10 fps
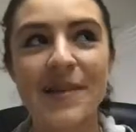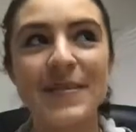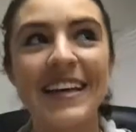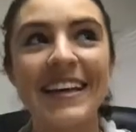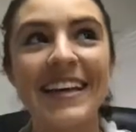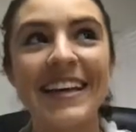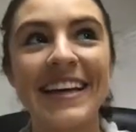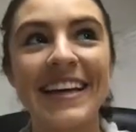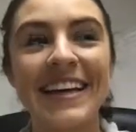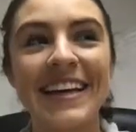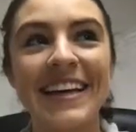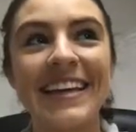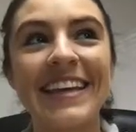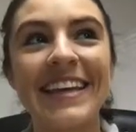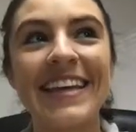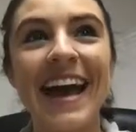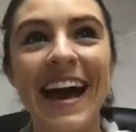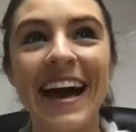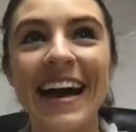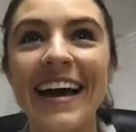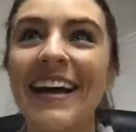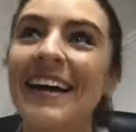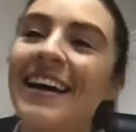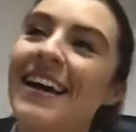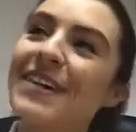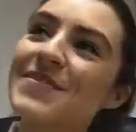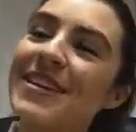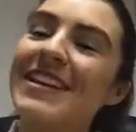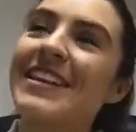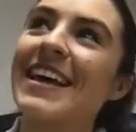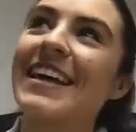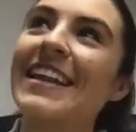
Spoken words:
mean, yeah, I'm trying to think